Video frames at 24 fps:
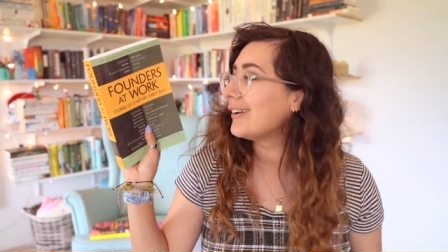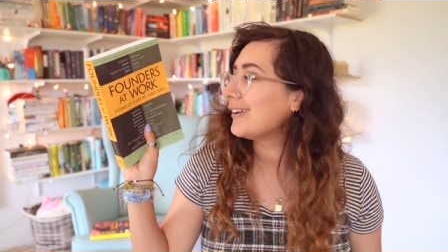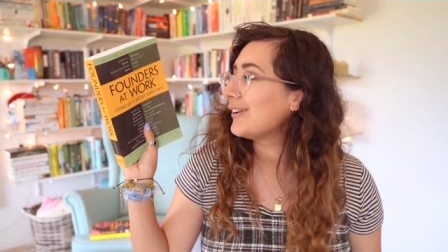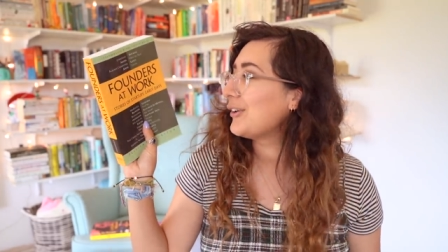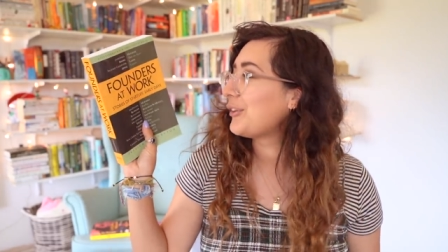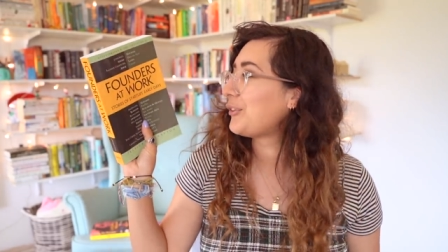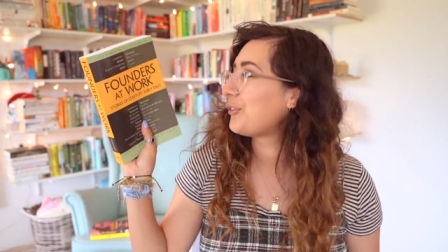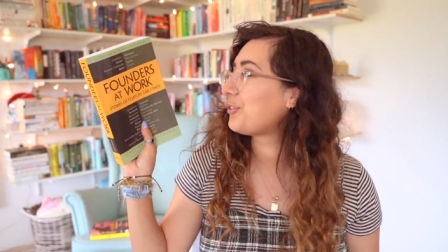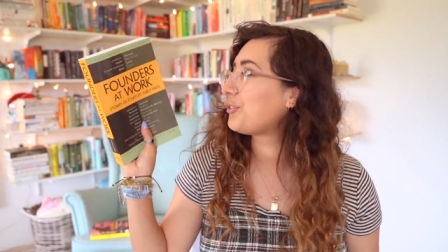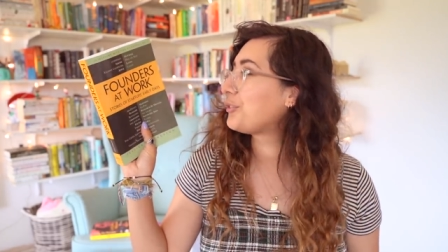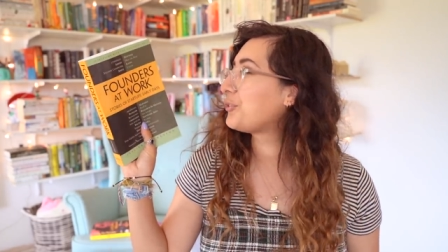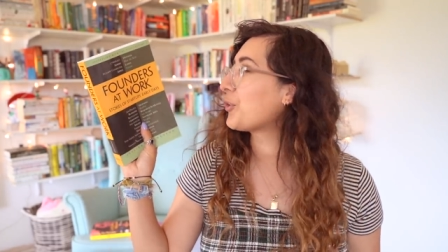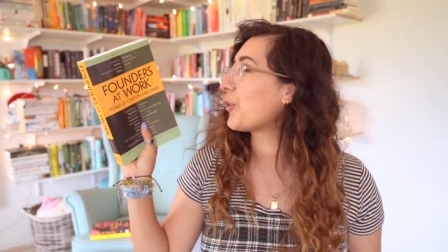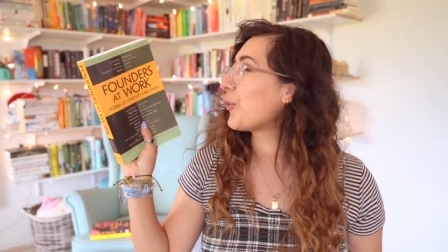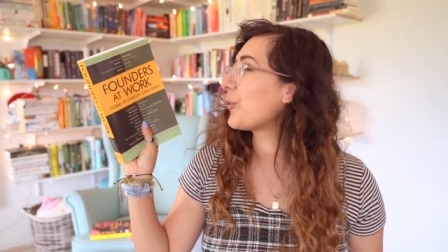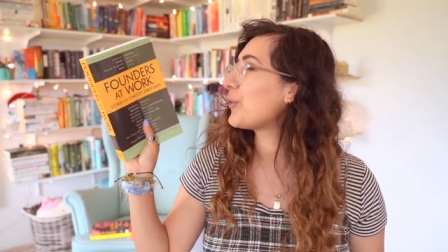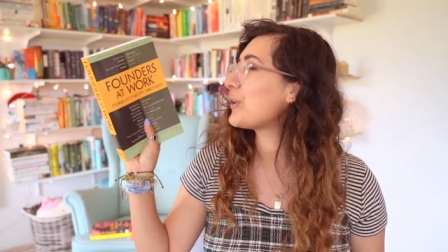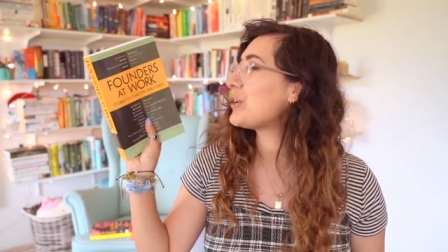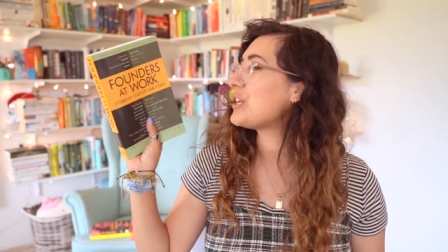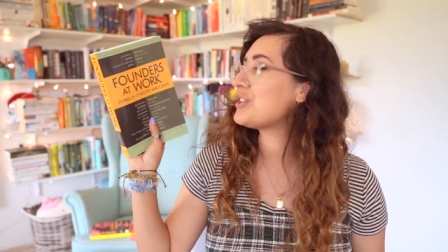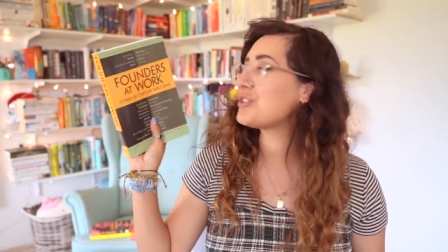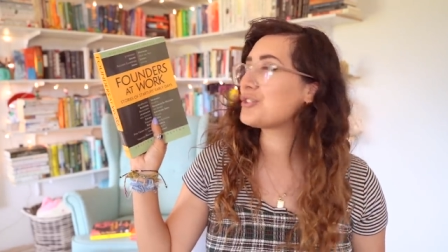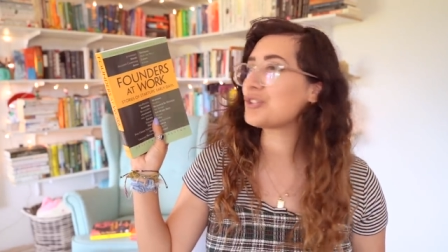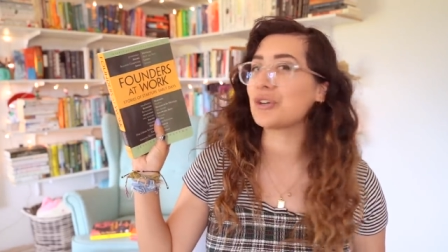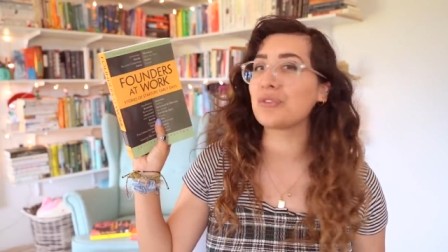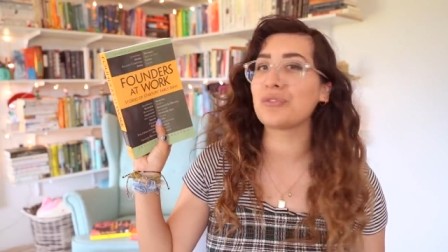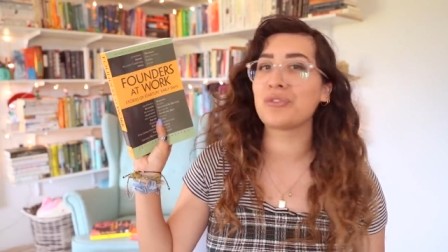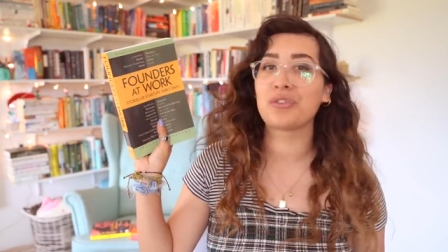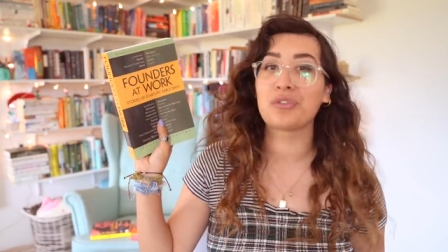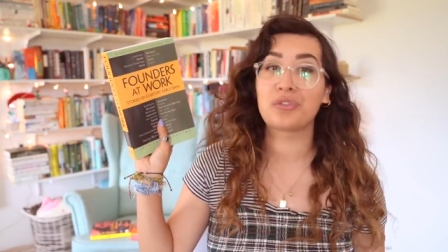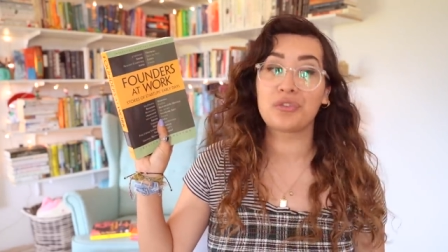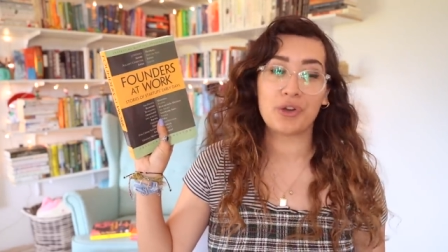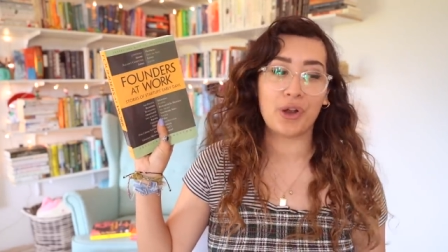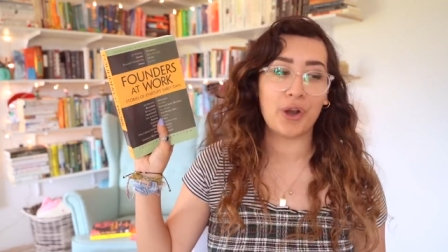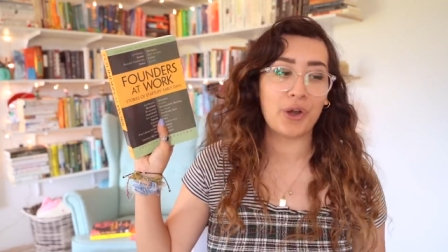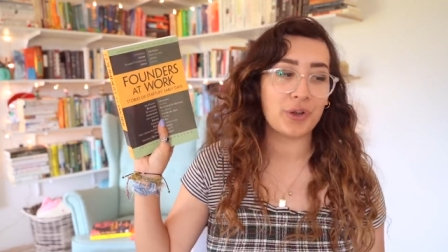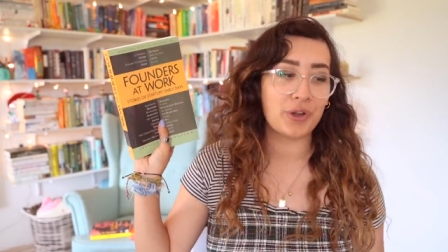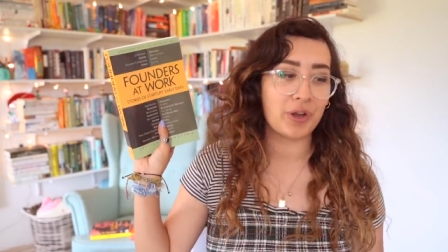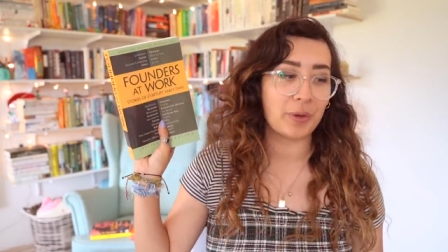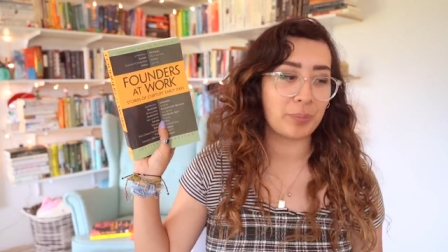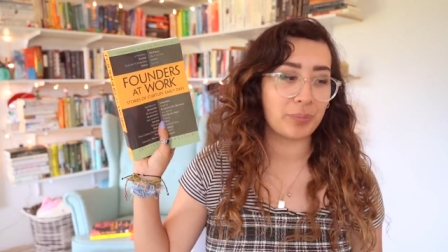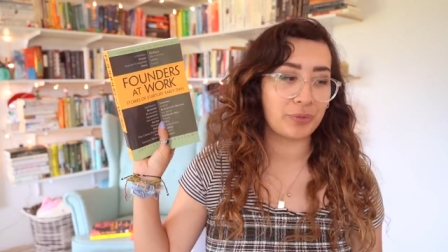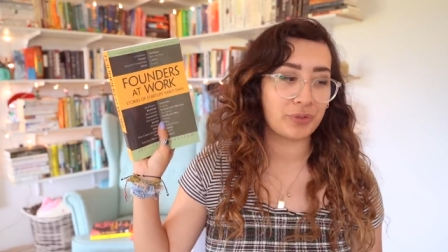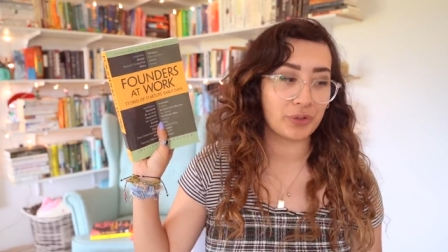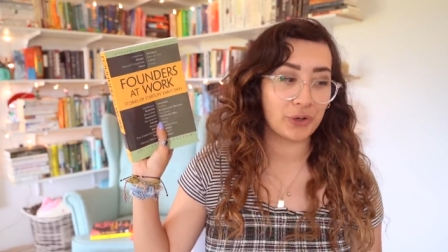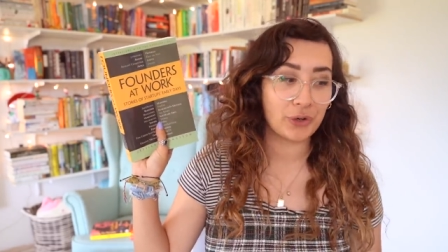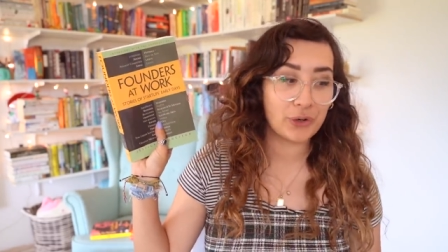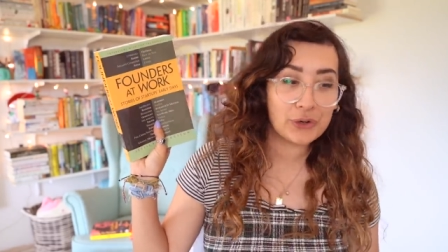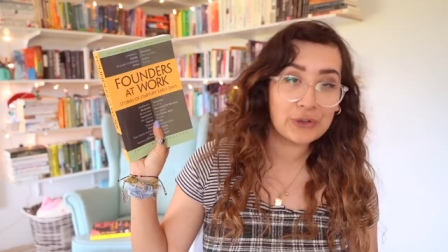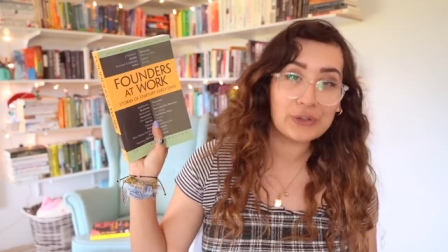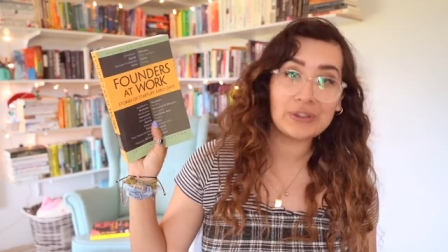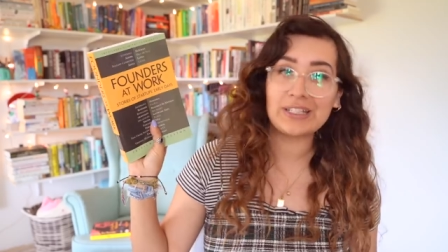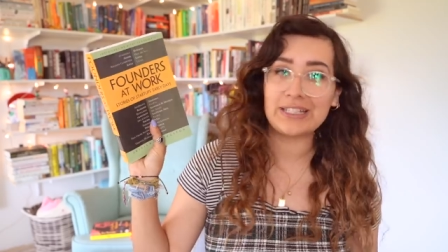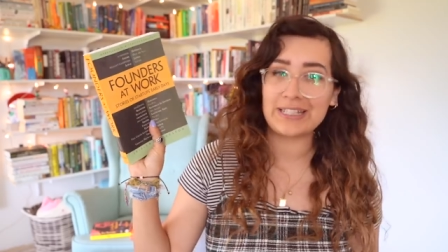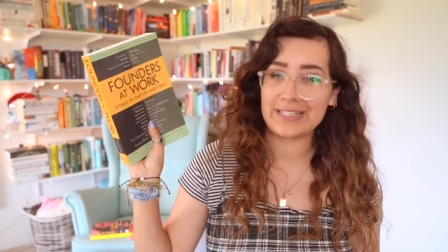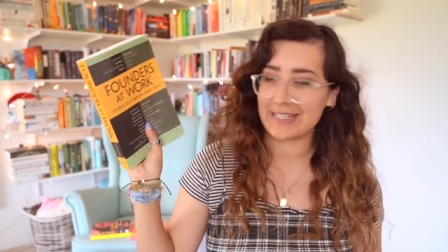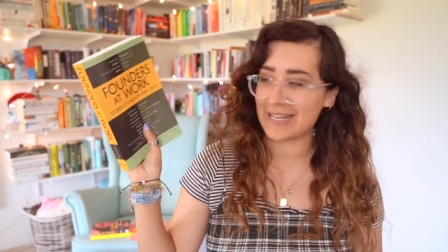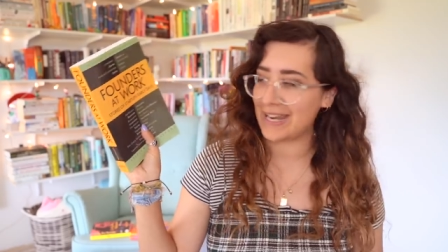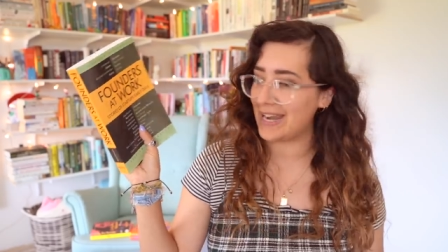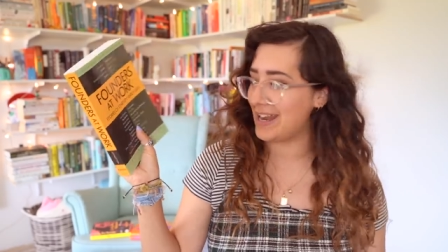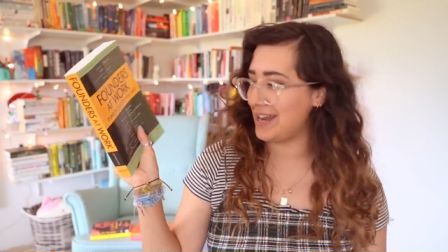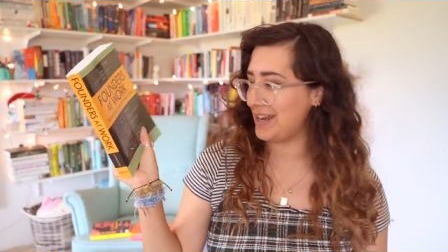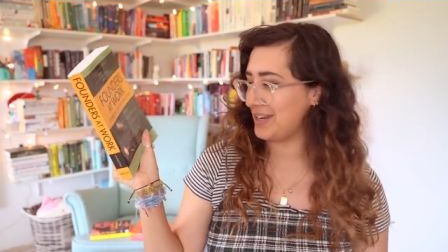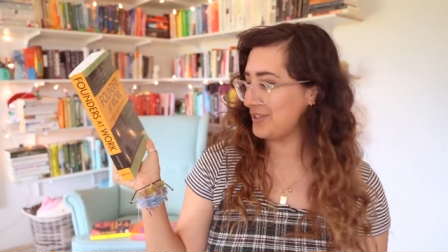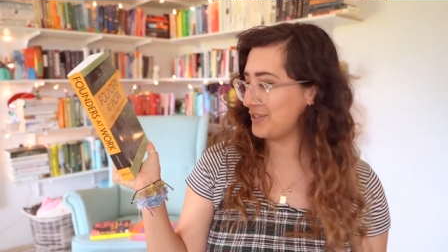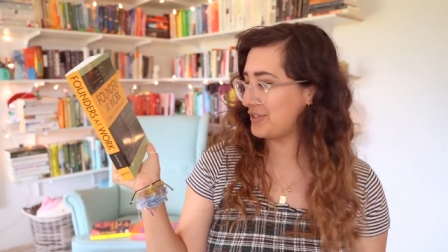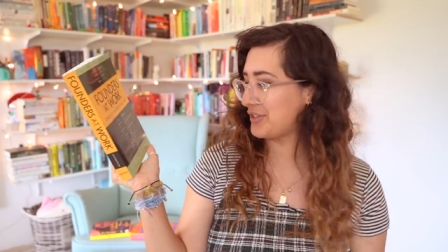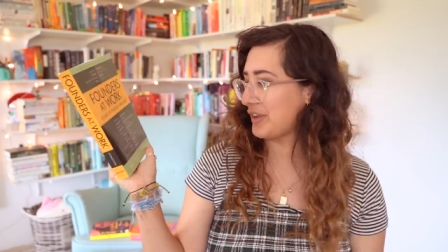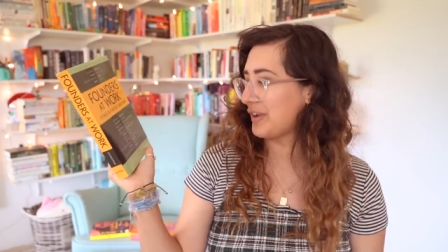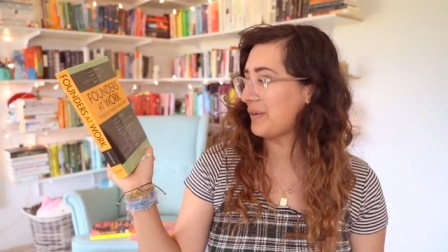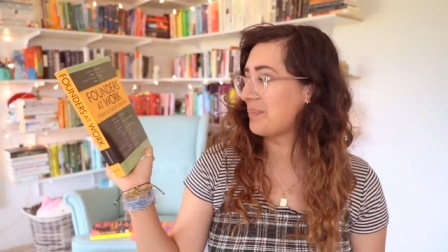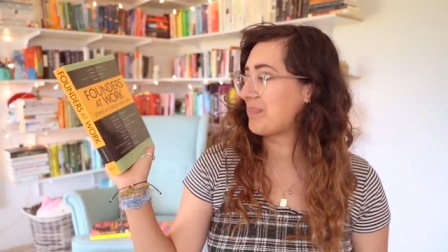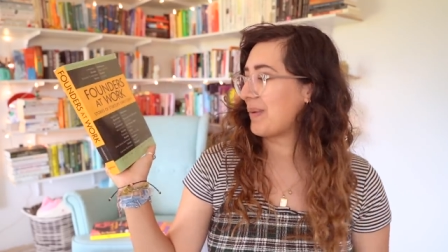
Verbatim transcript: Stories of Startups' Early Days